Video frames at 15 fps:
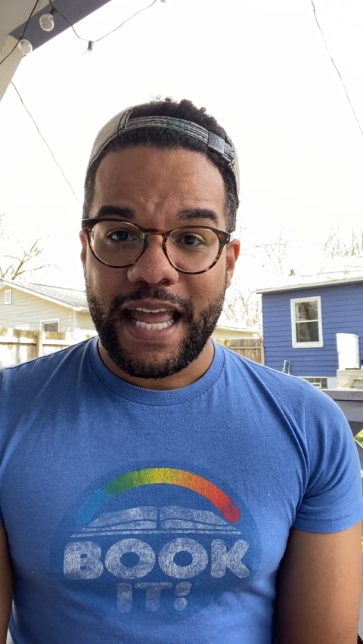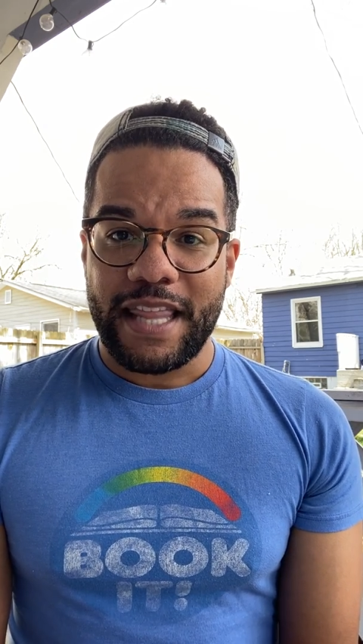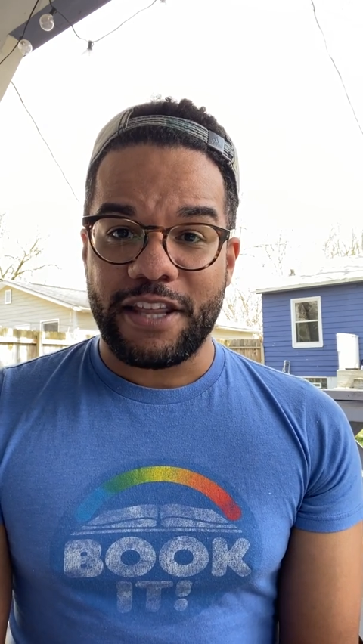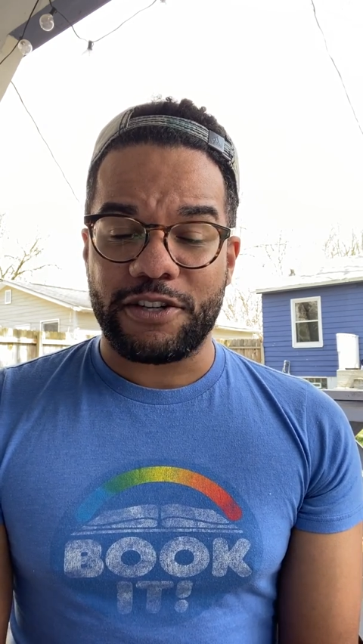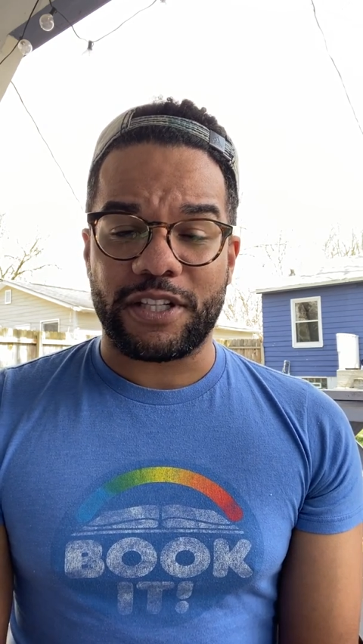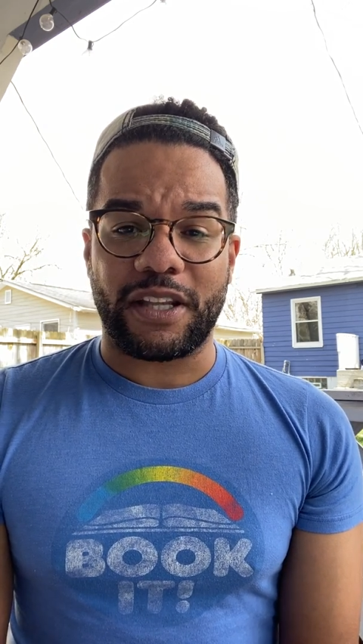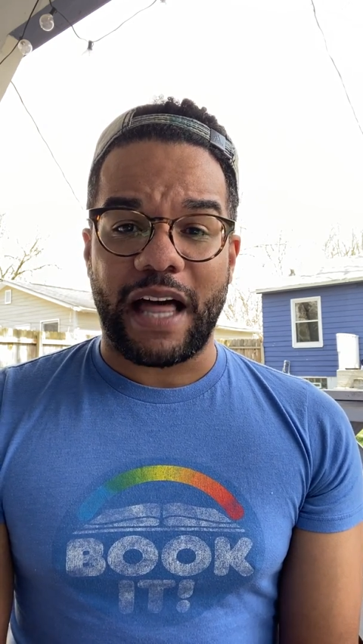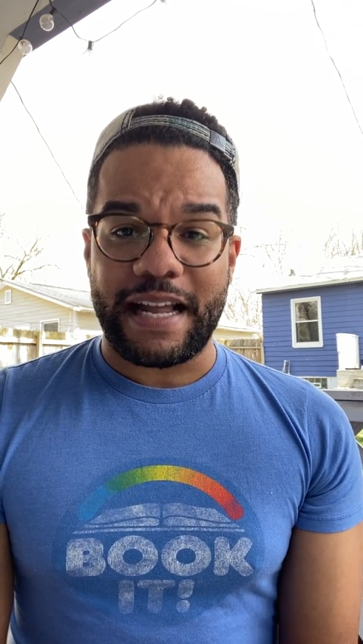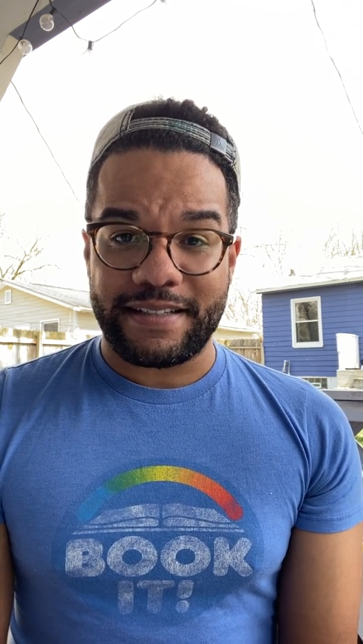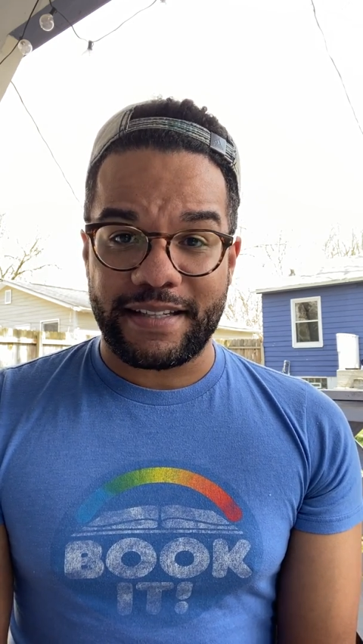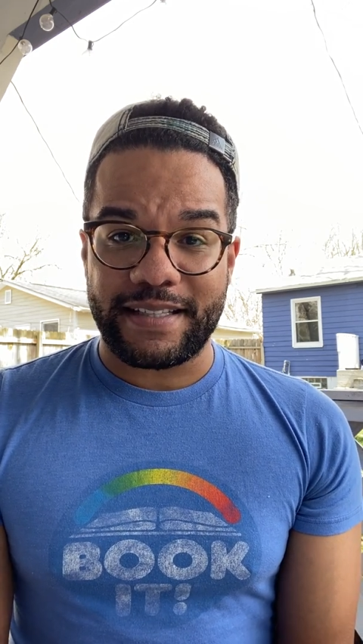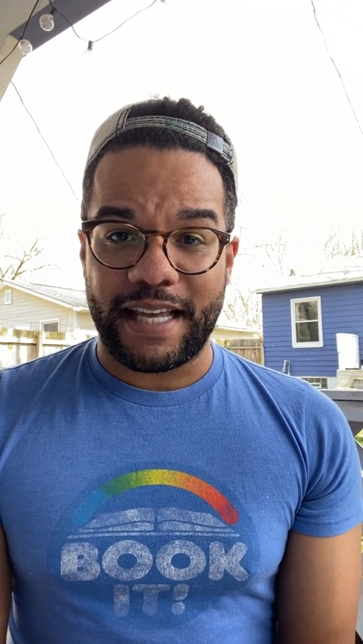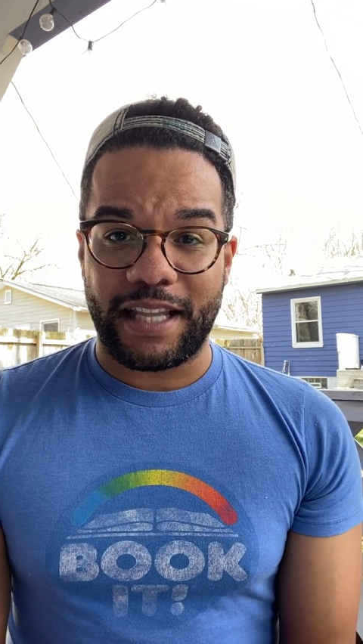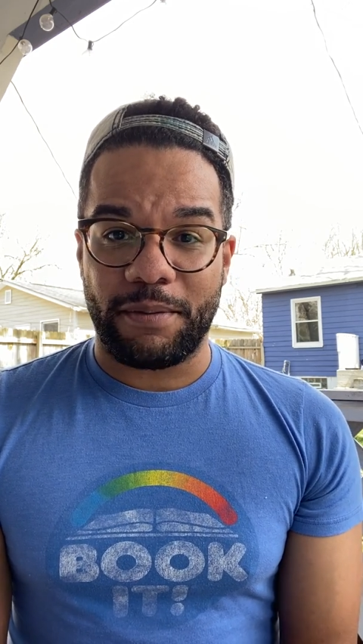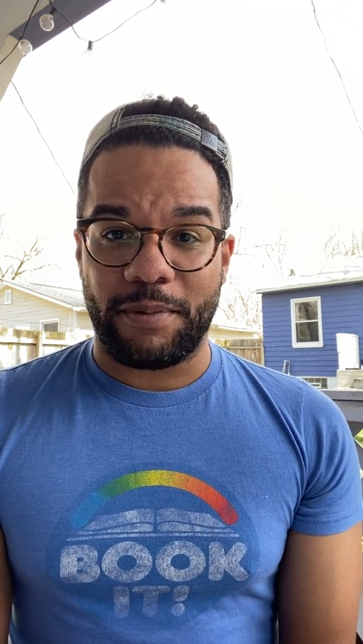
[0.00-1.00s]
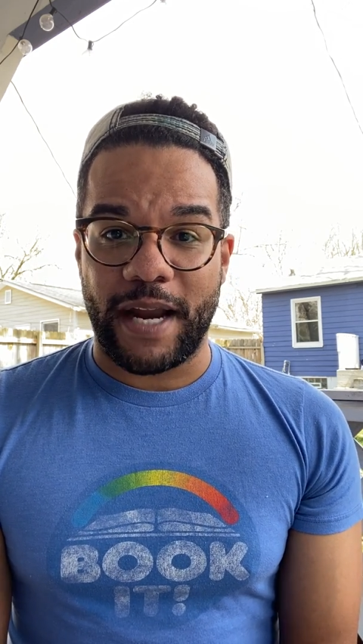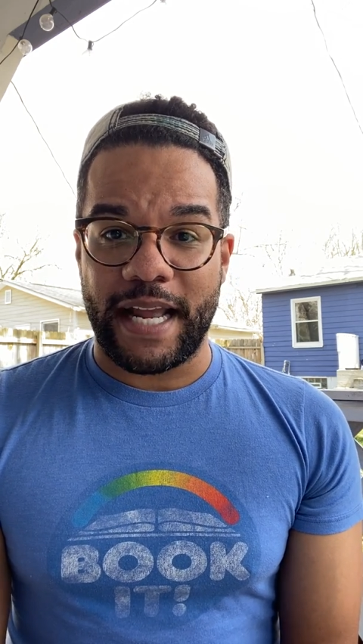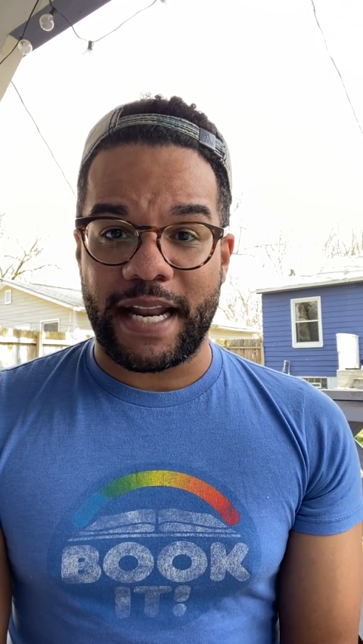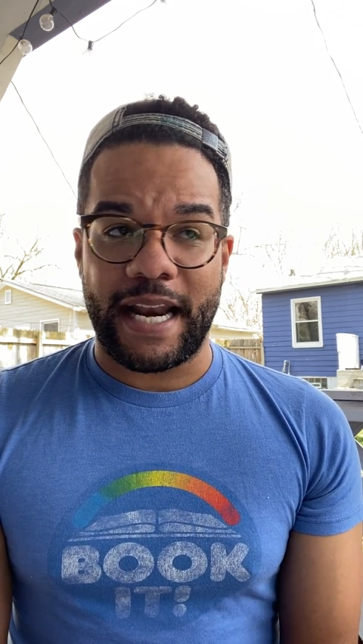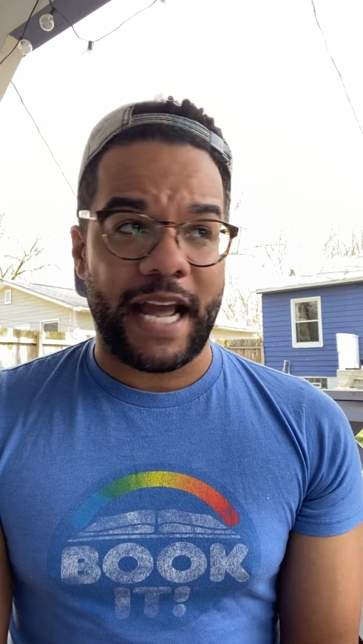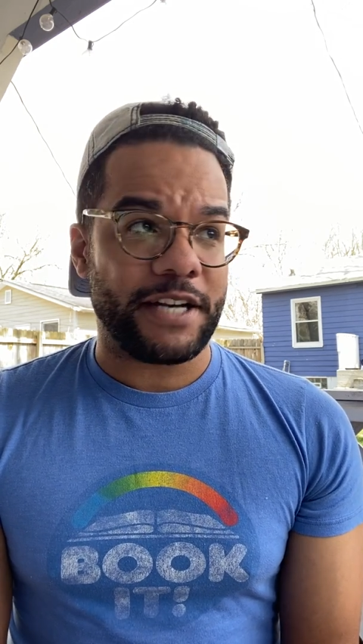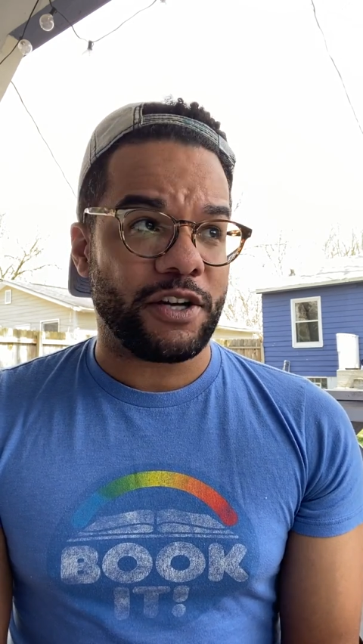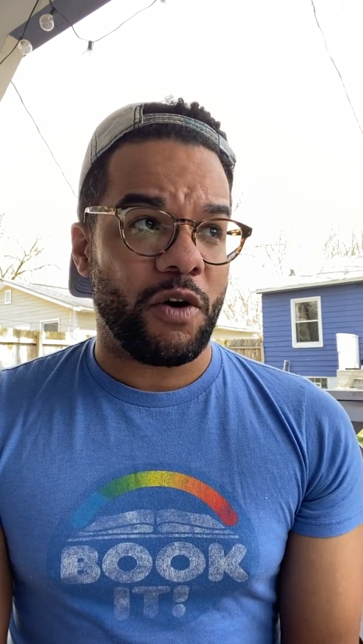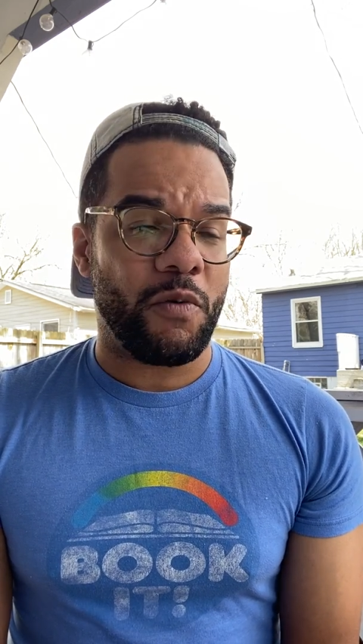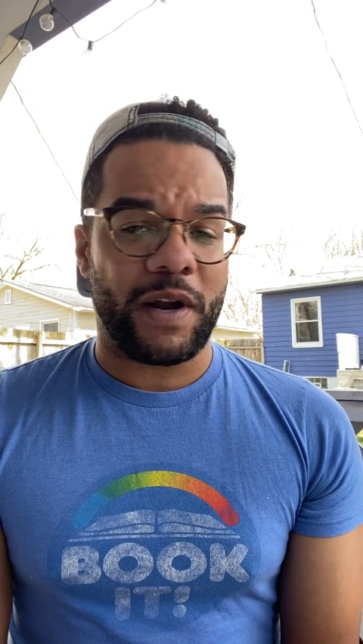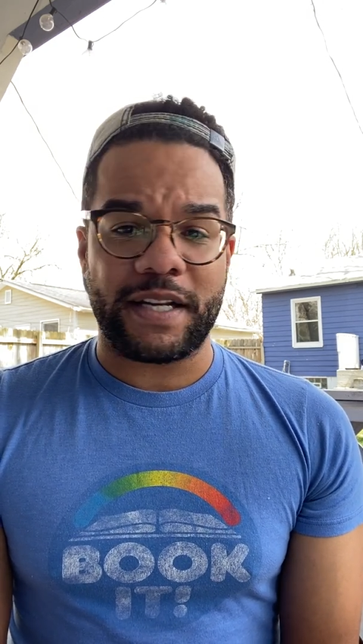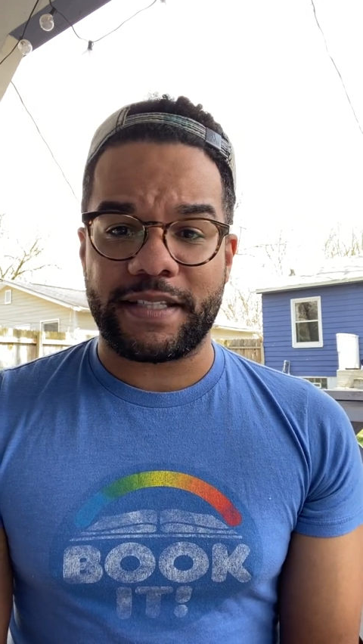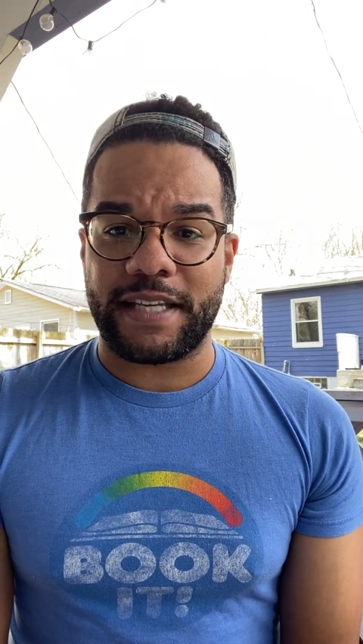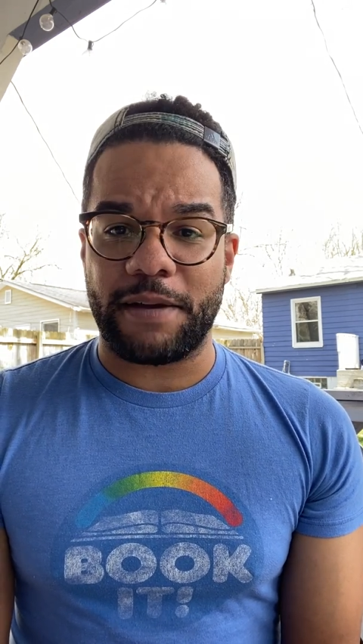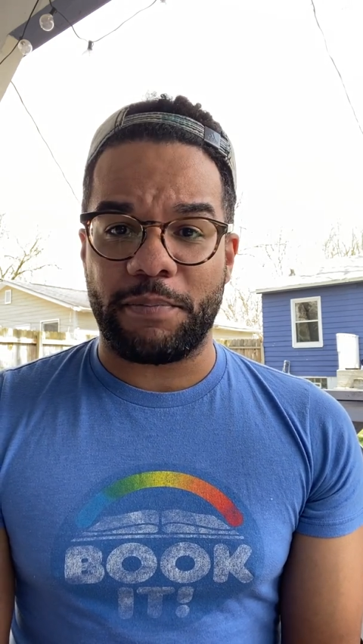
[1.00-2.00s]
there's a lot to celebrate and I don't
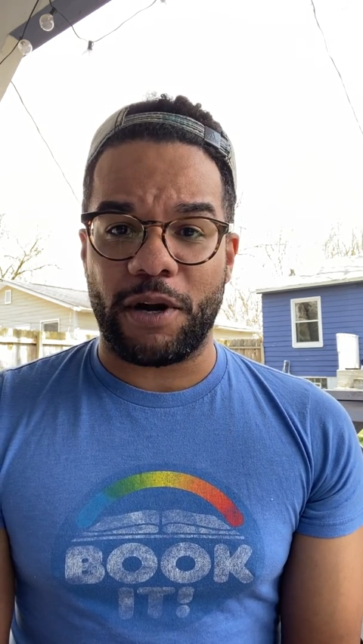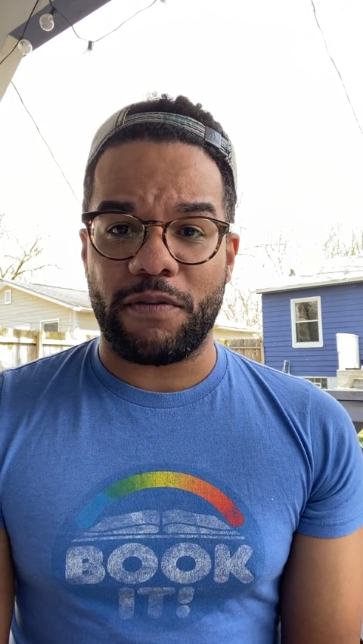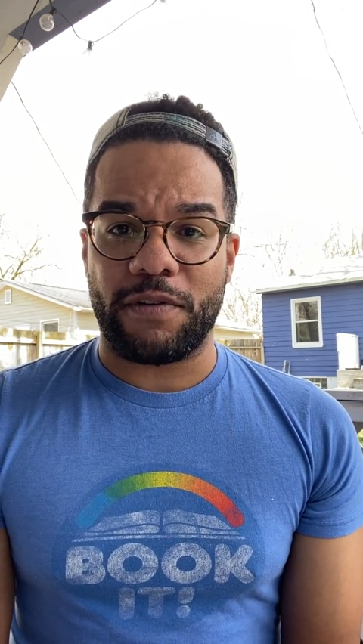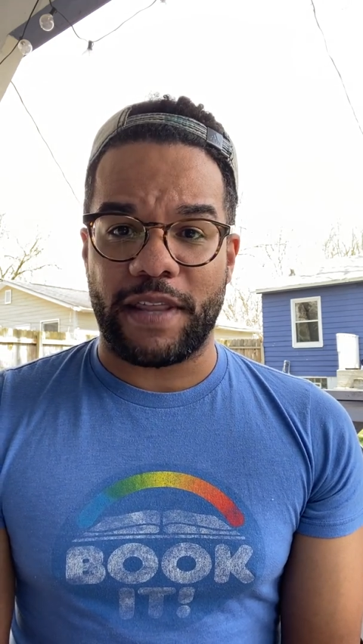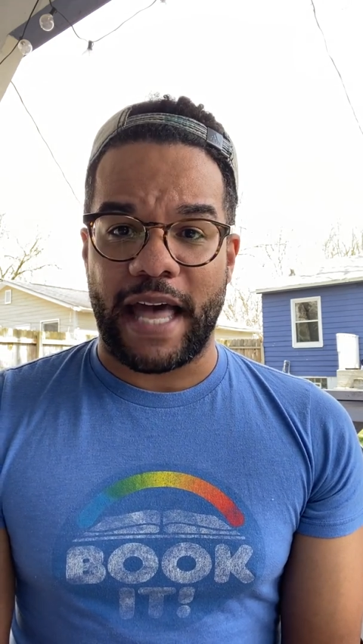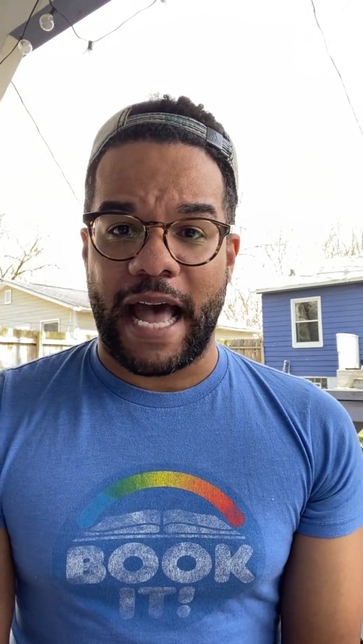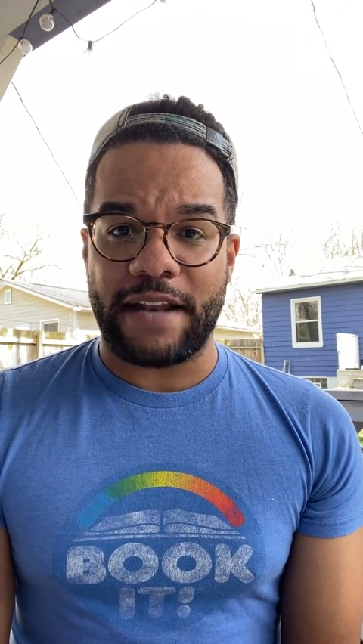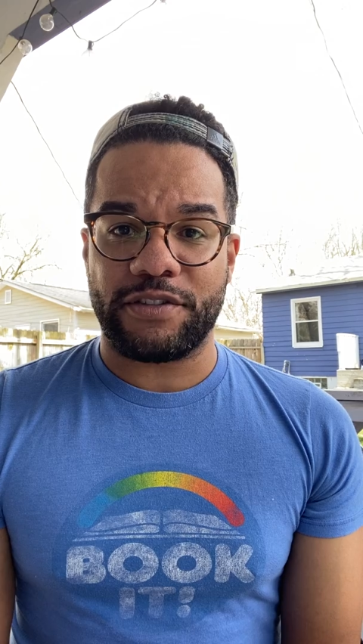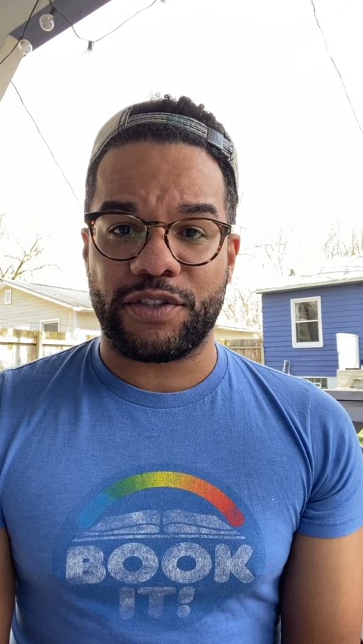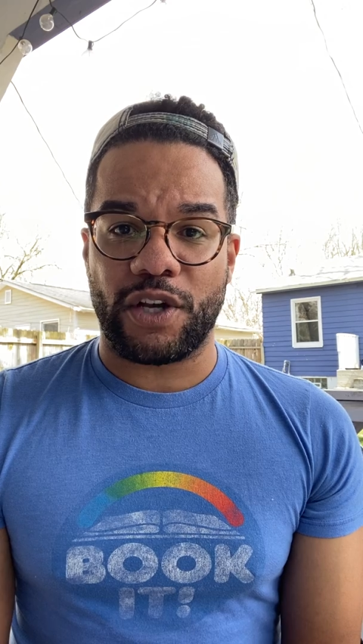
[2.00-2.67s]
want to skip over that.